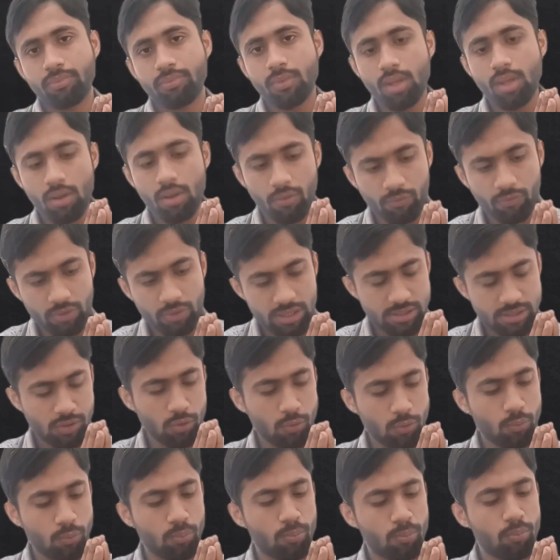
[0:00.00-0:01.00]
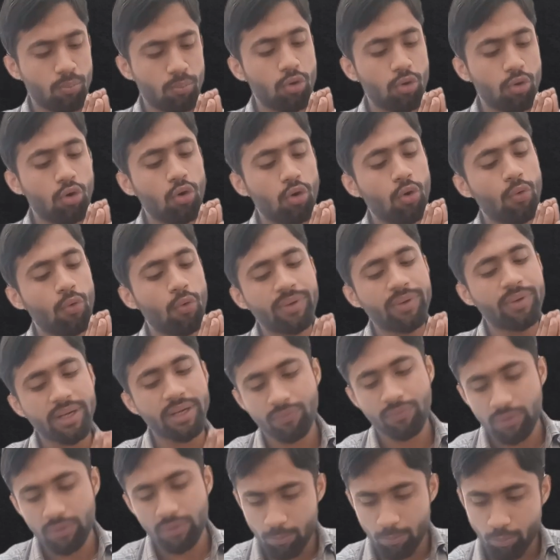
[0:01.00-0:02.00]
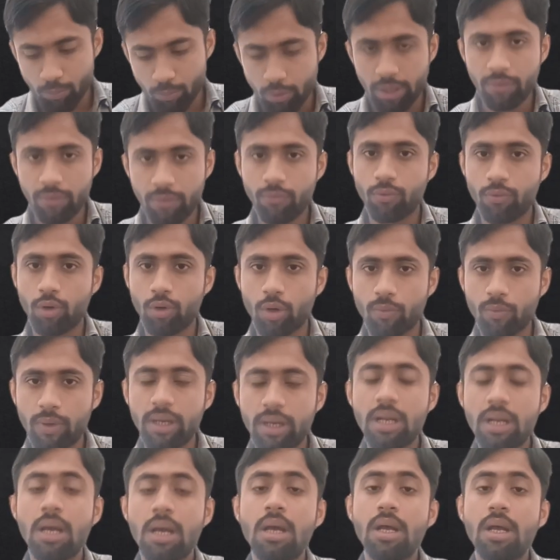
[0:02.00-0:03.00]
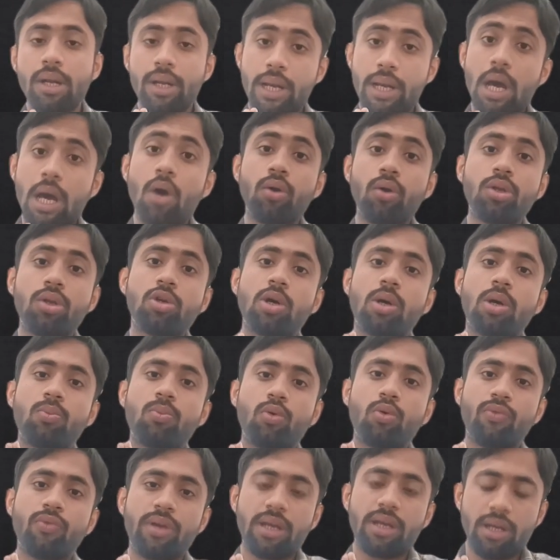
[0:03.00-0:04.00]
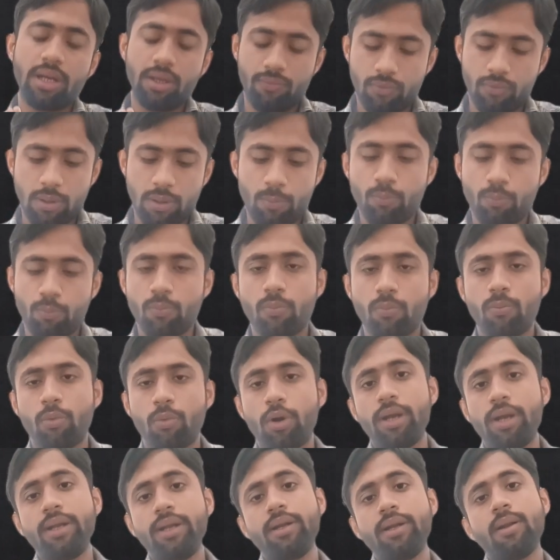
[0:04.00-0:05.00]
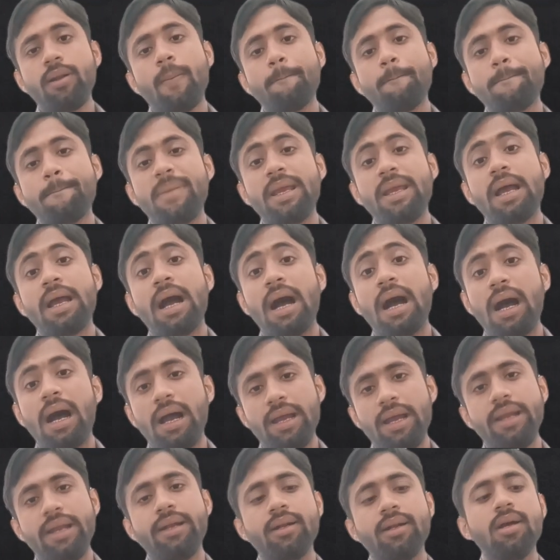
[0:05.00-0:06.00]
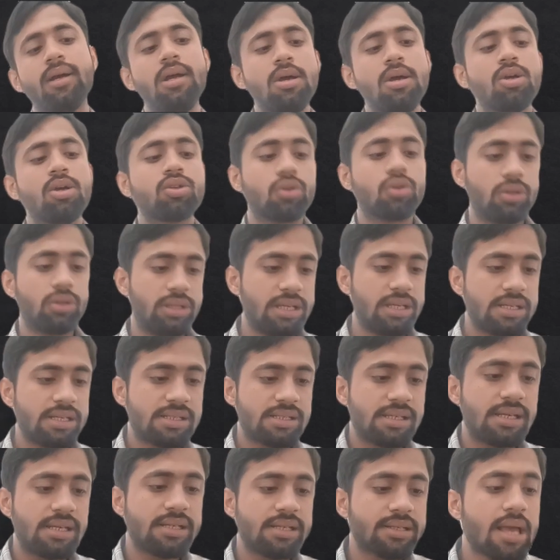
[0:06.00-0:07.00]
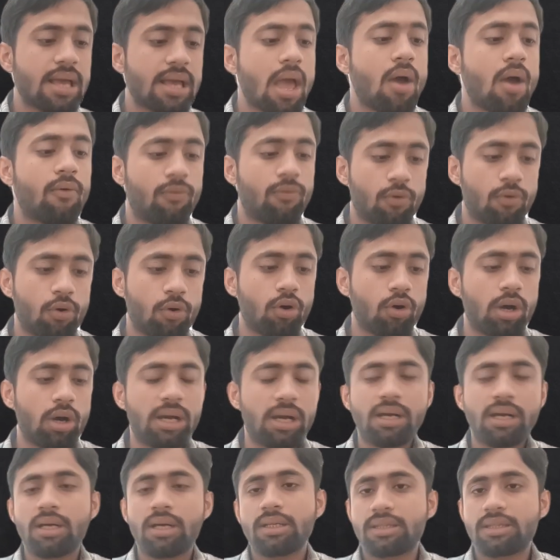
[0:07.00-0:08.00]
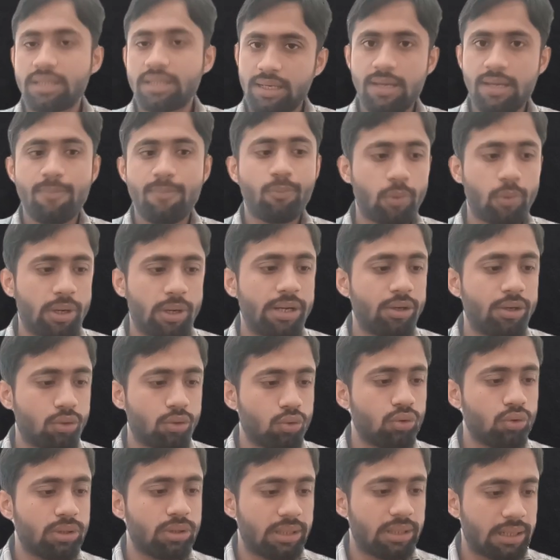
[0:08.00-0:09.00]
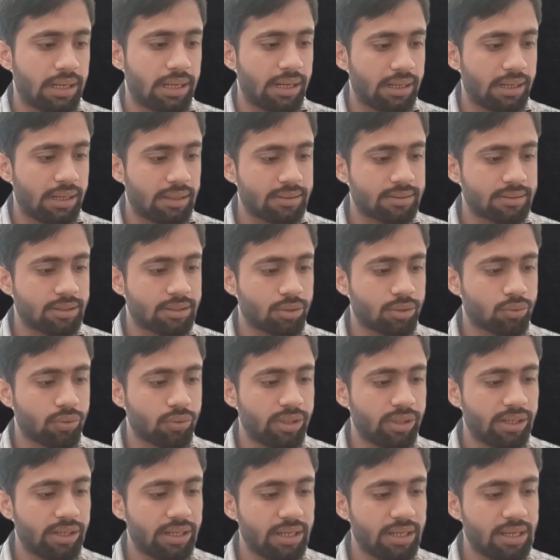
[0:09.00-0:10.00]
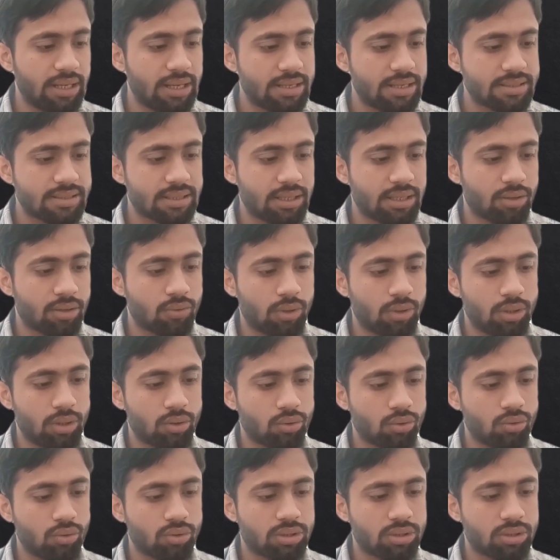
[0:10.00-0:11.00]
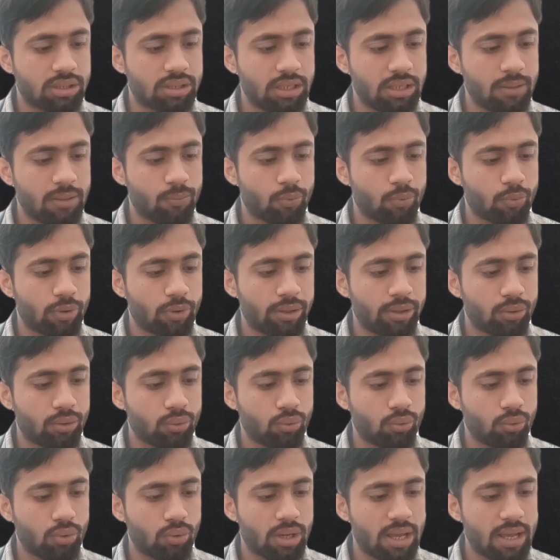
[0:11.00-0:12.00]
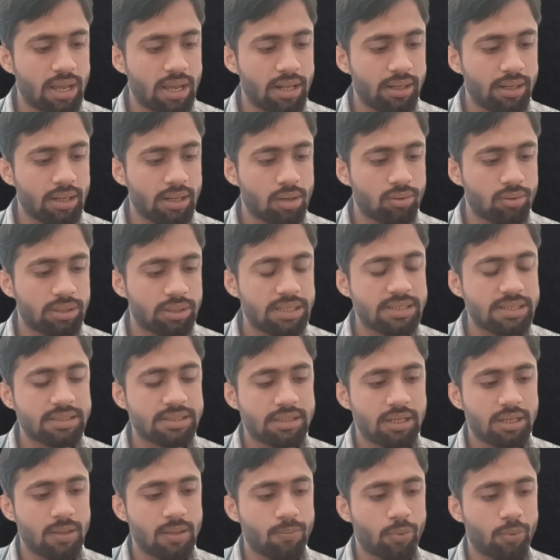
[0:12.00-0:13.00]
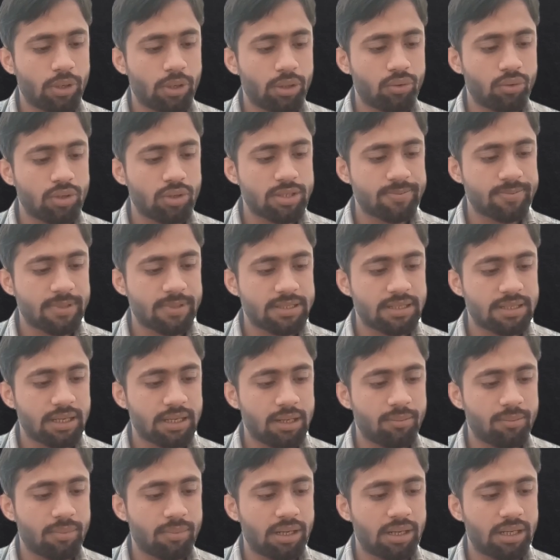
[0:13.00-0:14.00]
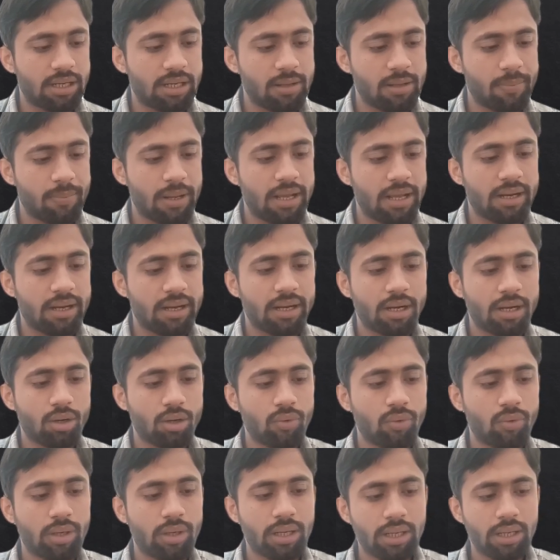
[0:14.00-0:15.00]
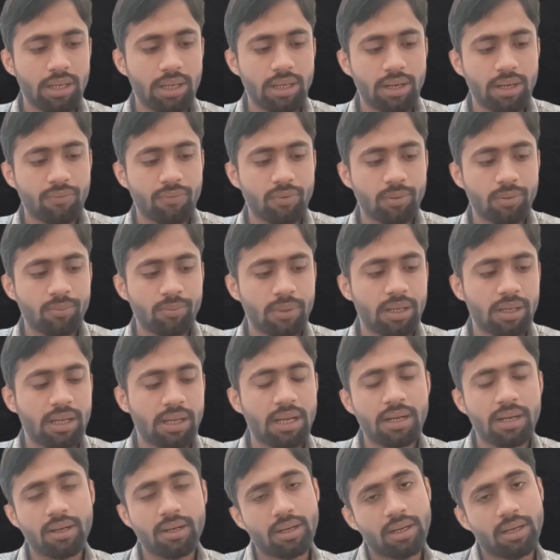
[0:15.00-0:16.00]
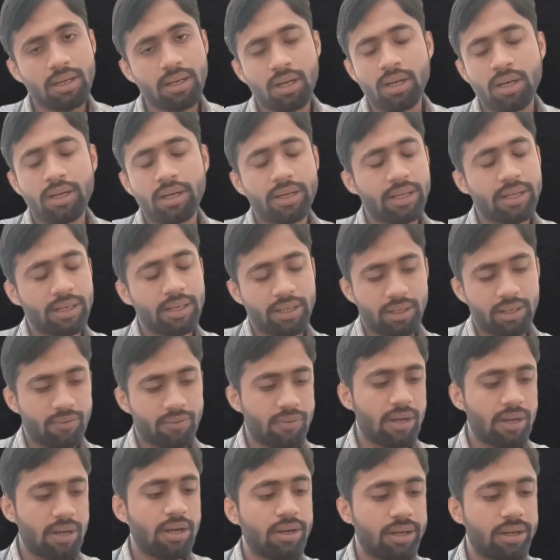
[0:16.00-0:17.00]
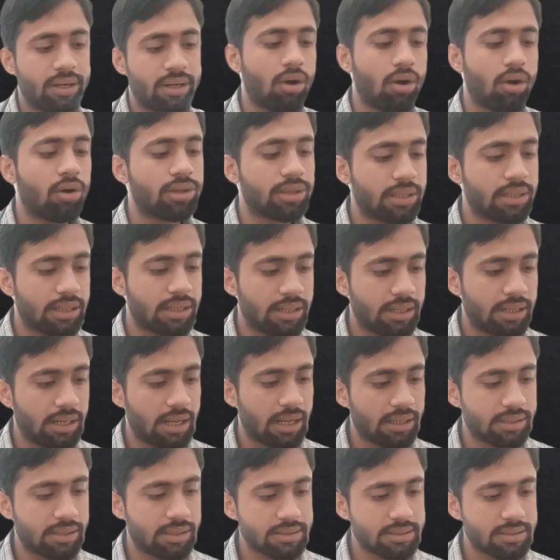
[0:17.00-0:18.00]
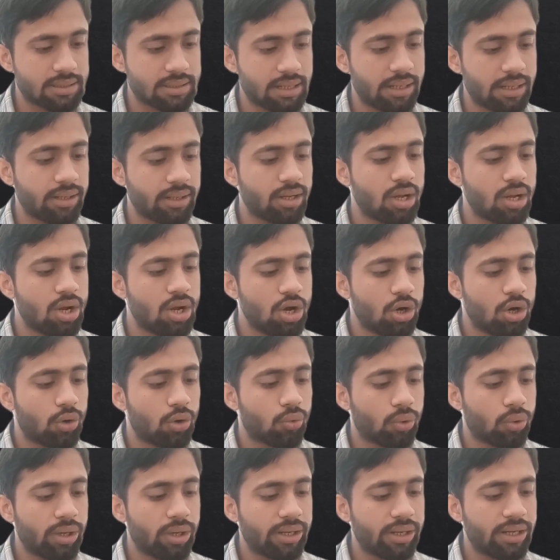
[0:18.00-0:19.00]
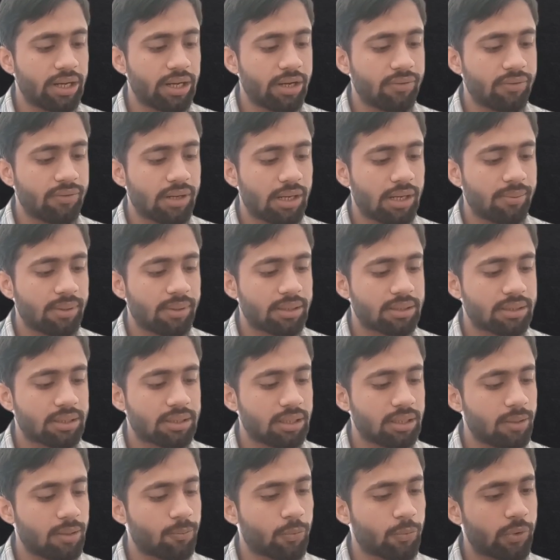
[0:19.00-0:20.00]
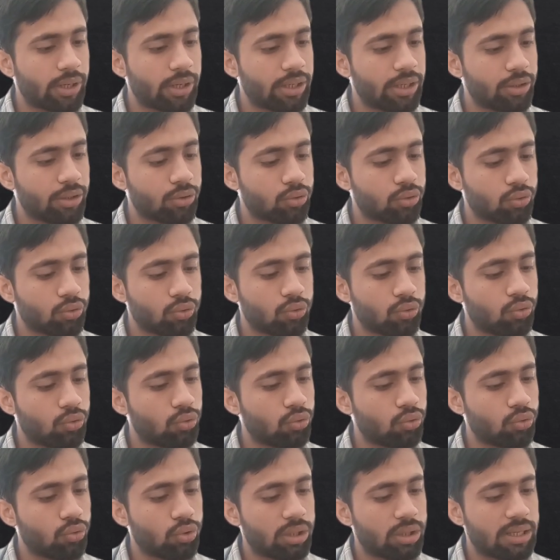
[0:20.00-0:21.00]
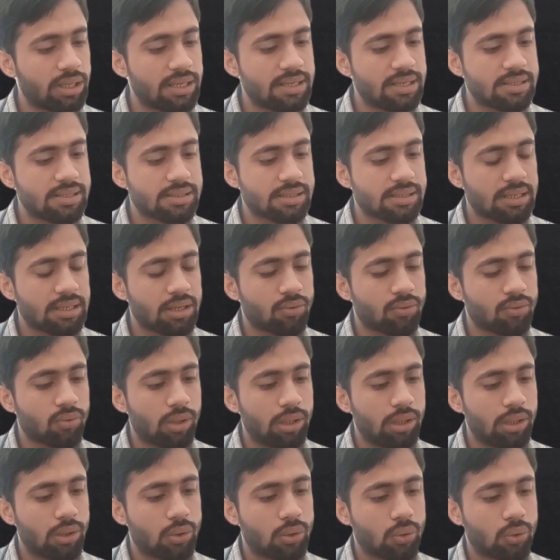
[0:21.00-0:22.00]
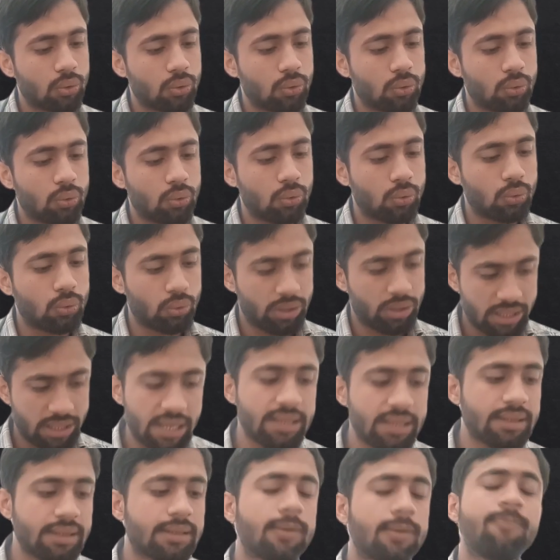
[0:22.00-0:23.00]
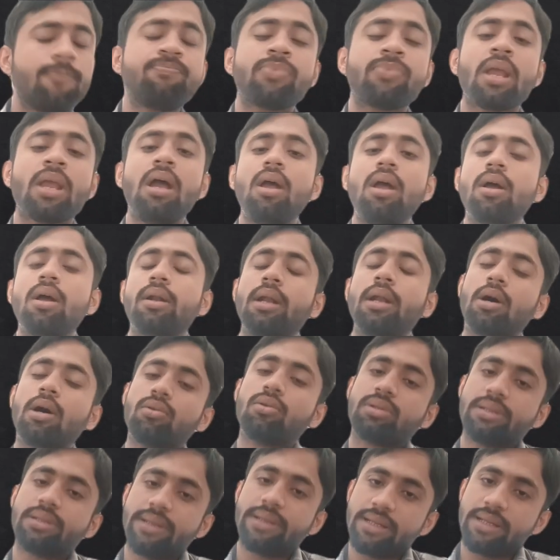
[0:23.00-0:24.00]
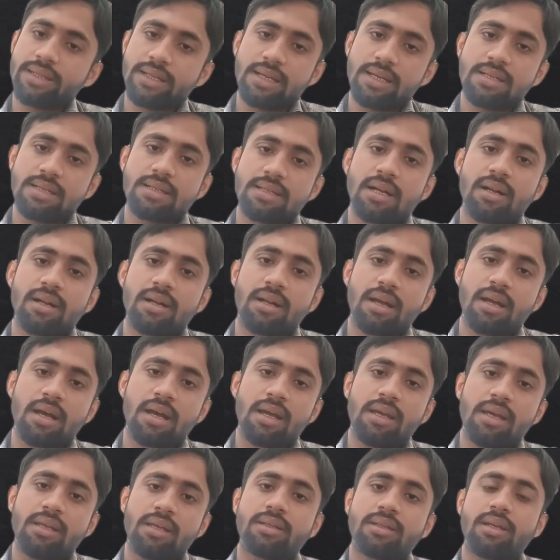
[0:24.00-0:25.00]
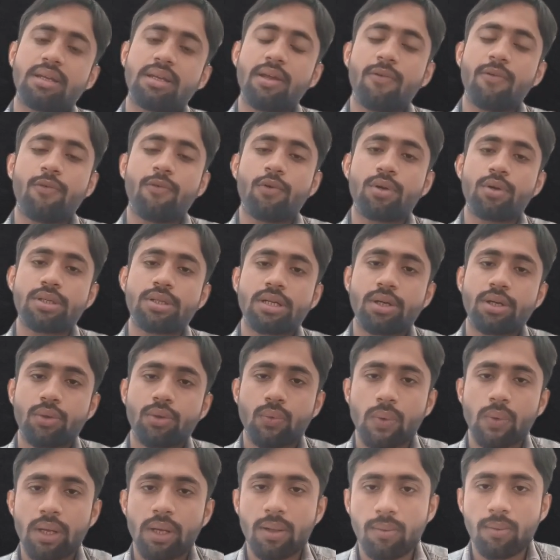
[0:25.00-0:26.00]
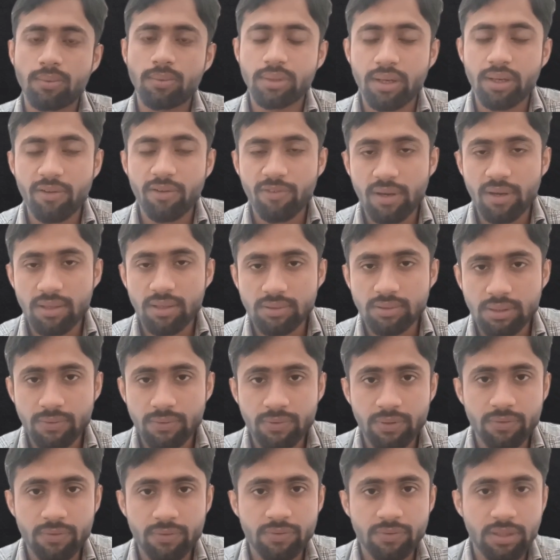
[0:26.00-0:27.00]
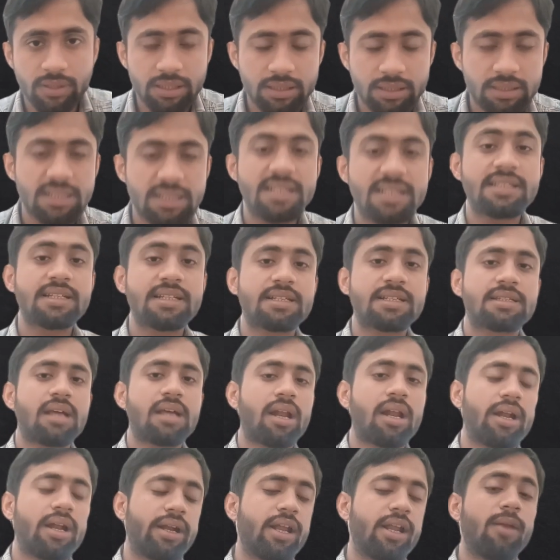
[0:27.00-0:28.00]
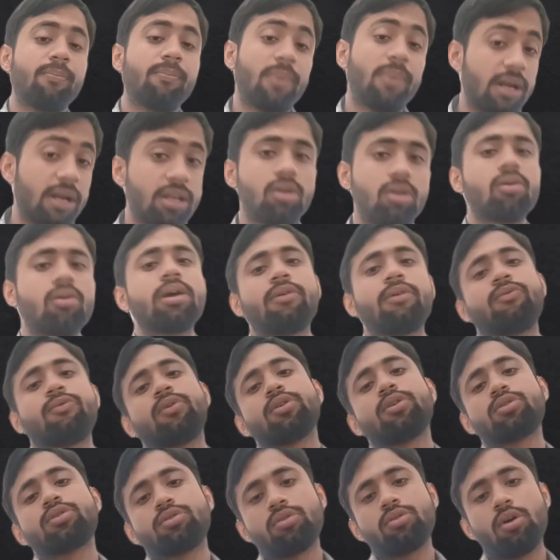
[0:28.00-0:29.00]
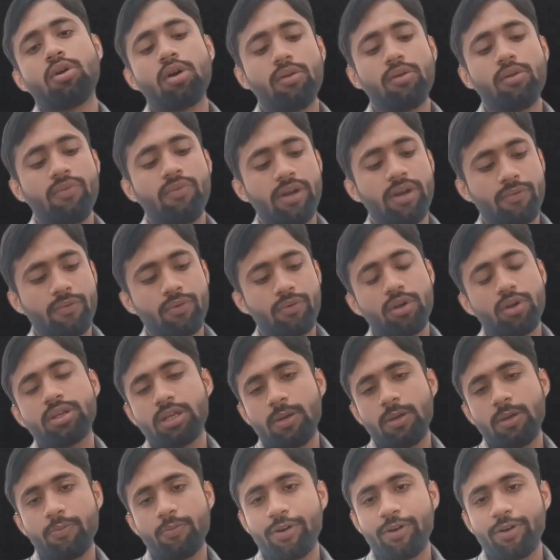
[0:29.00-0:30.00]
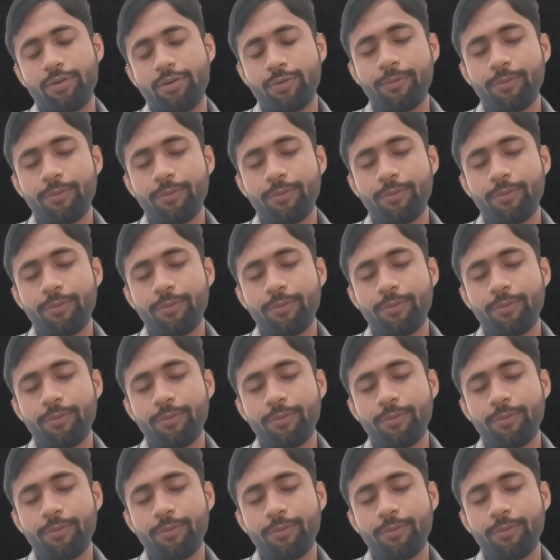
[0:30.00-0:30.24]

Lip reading: First you moved it 1 point forward, now you are moving it 1 point behind. So this is for 3.2, the right answer. 20 is equal to 3.2 L. Now this 3.2 is basically multiplying right over here. It will be getting divided on the other side. 20 divided by 3.2 is equal to length. Now 3 3s are 9, 3 4s are 12, 3 5s are 15, 3 6s are 18, but you have to solve it for 3.2.